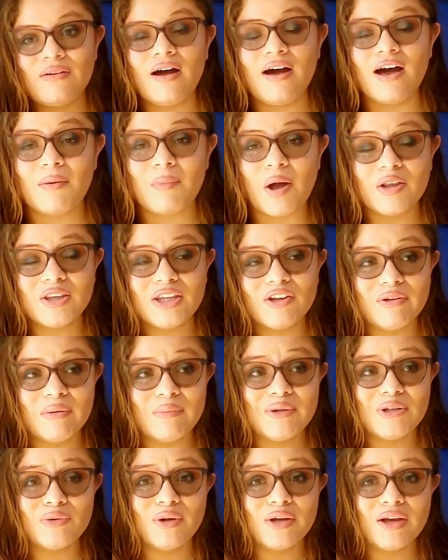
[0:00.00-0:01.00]
I'll definitely
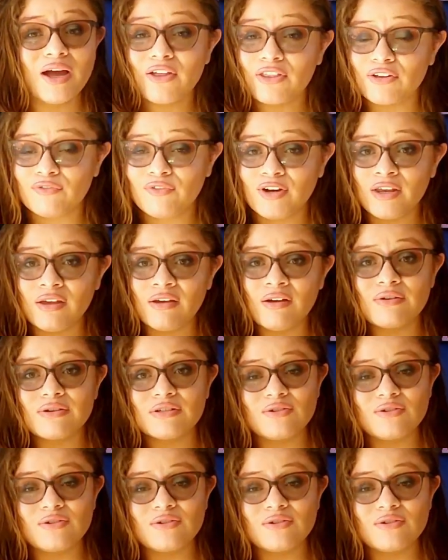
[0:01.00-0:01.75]
be doing other videos.